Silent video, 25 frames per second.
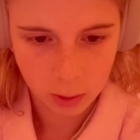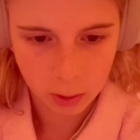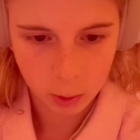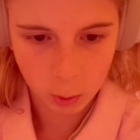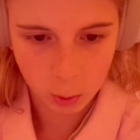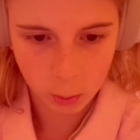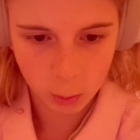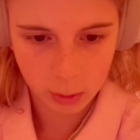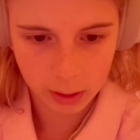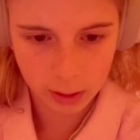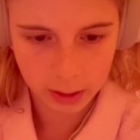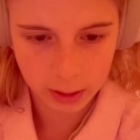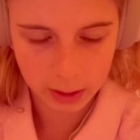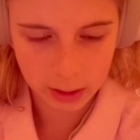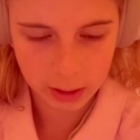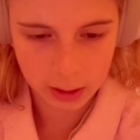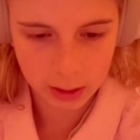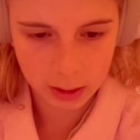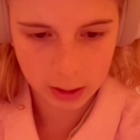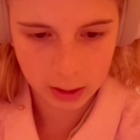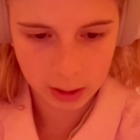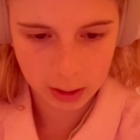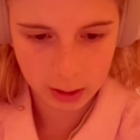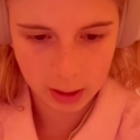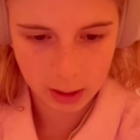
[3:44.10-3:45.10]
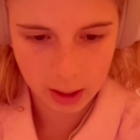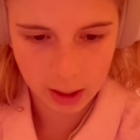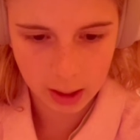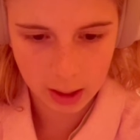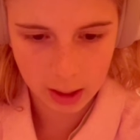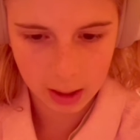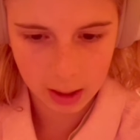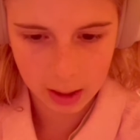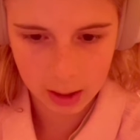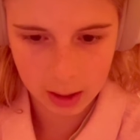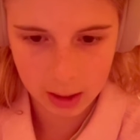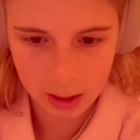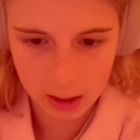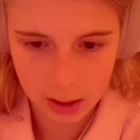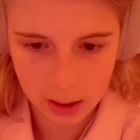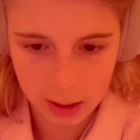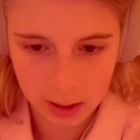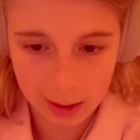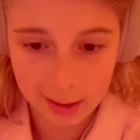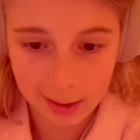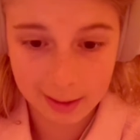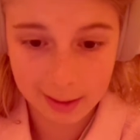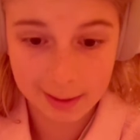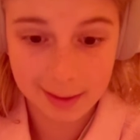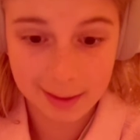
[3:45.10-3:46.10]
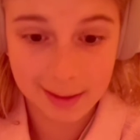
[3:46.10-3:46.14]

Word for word: Released in the 80s.